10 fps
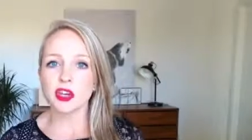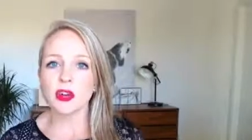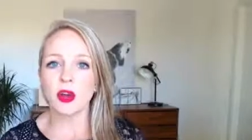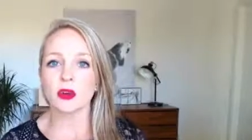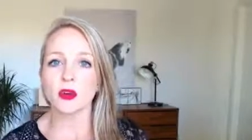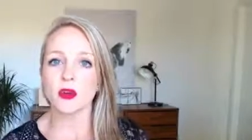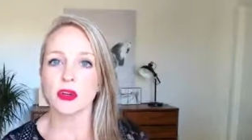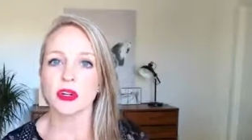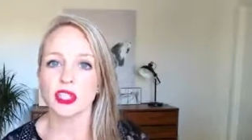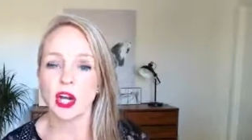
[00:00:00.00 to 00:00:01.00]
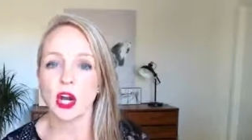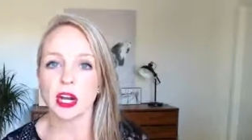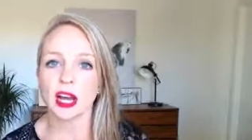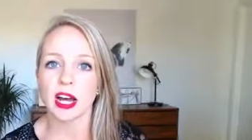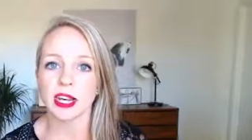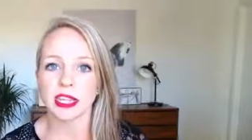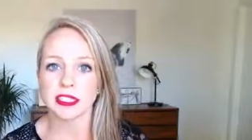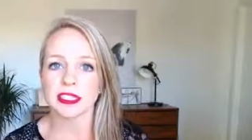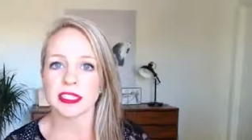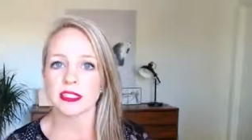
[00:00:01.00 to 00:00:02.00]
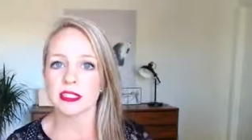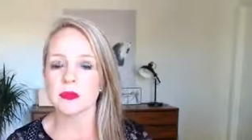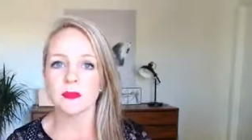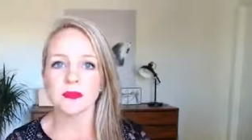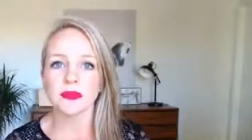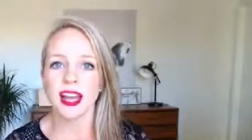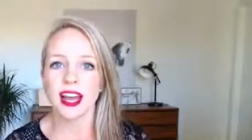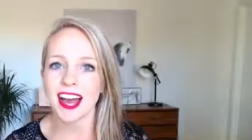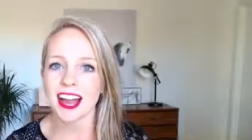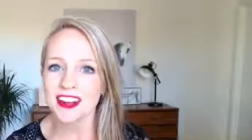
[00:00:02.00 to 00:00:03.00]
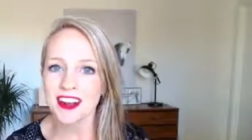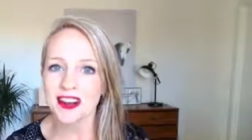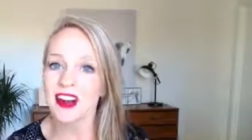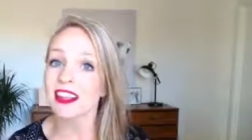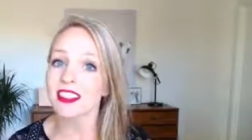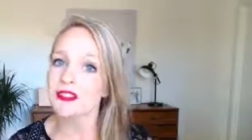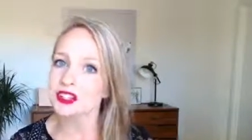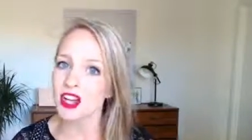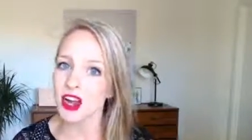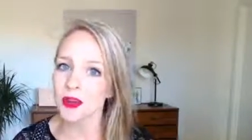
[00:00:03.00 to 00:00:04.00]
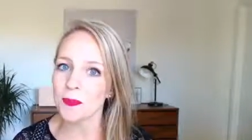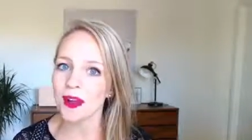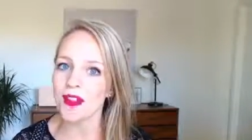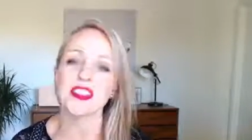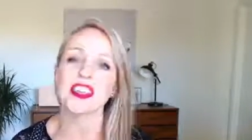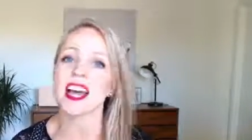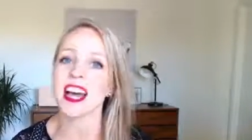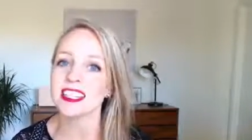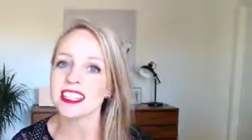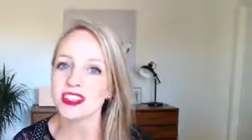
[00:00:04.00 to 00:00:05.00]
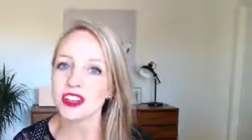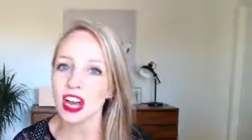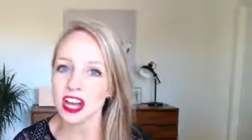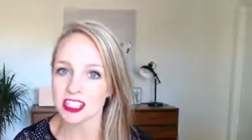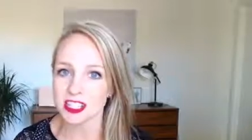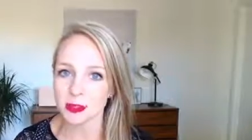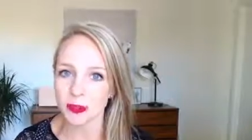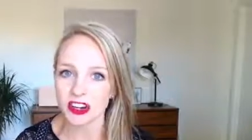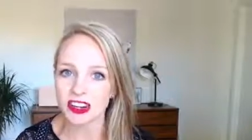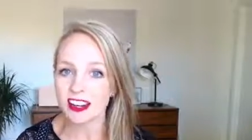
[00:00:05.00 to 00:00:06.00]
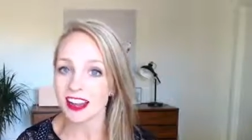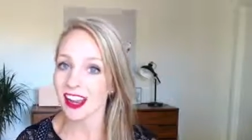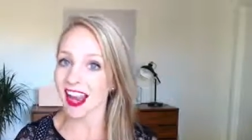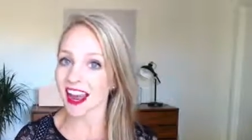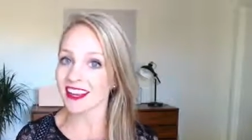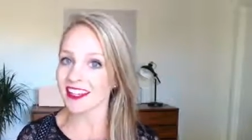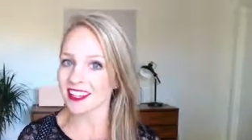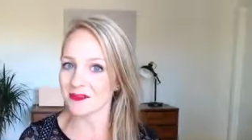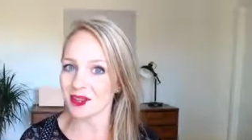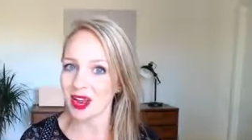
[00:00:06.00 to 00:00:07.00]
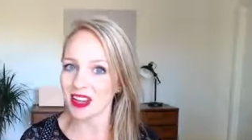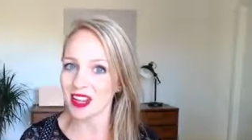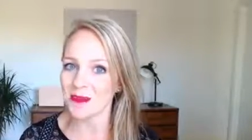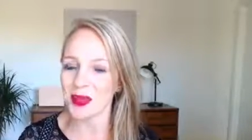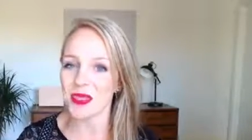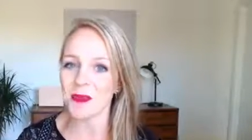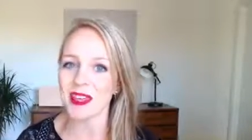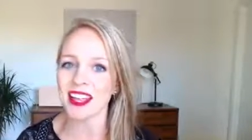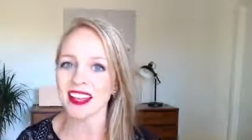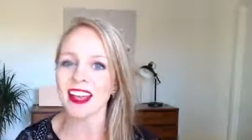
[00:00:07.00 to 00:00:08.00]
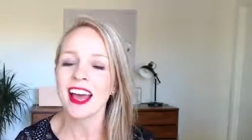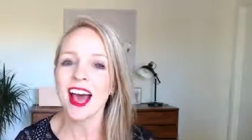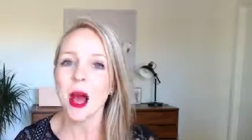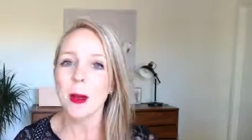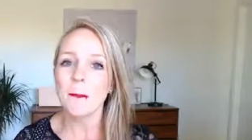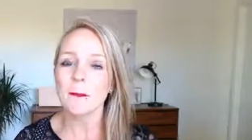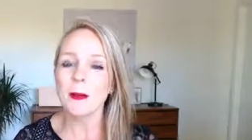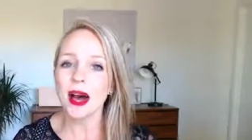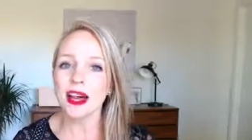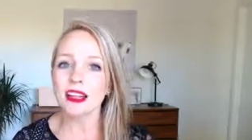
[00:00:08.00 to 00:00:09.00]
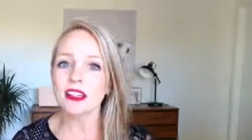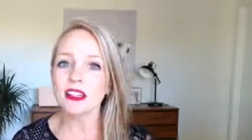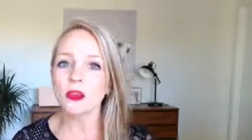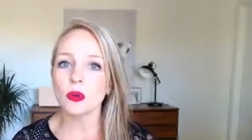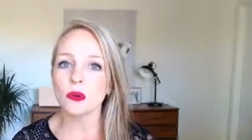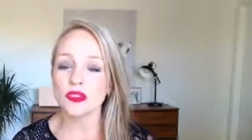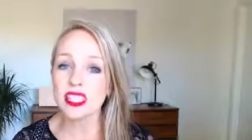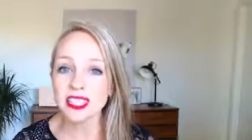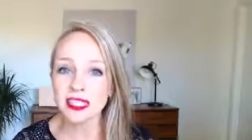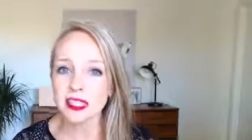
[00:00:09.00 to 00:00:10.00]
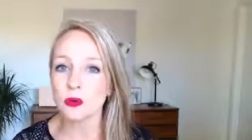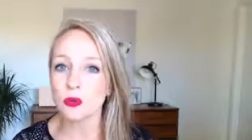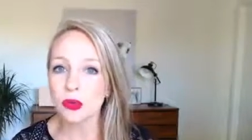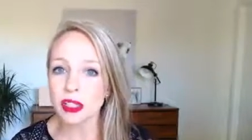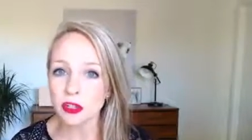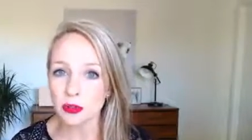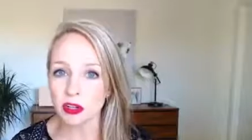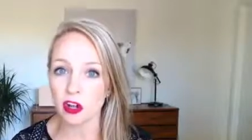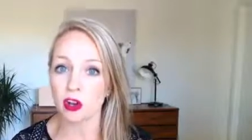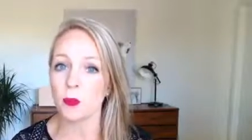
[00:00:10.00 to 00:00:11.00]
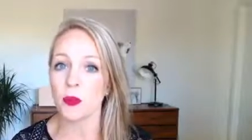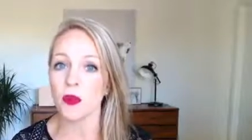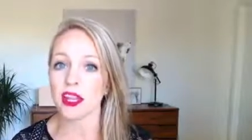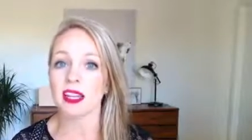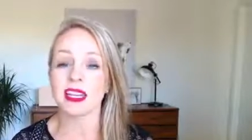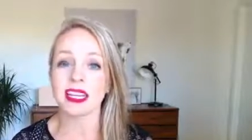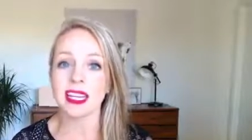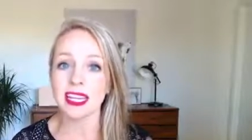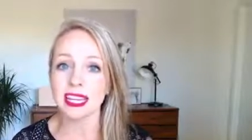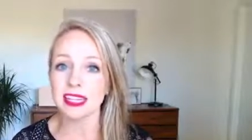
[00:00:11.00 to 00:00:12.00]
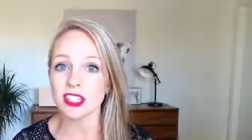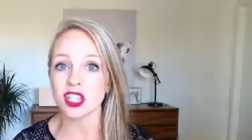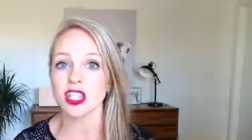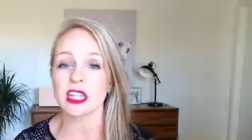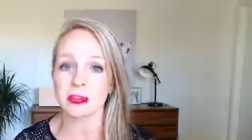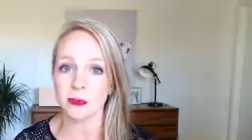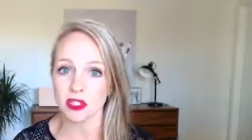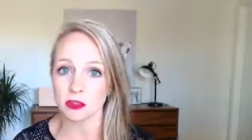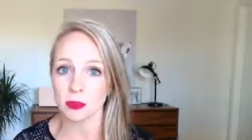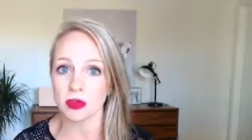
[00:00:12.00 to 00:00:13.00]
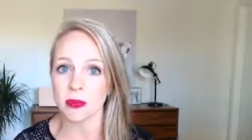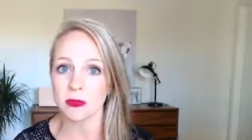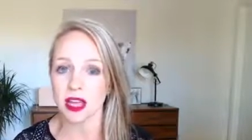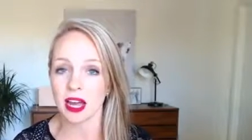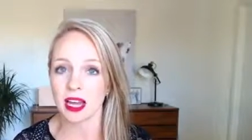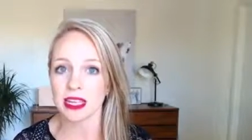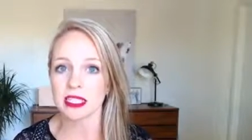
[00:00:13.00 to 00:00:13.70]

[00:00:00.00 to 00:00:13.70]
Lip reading: out who your target audience is. I know I love to talk about the ideal customer, and I'm talking about them again. But this is a really critical point in each email deploy because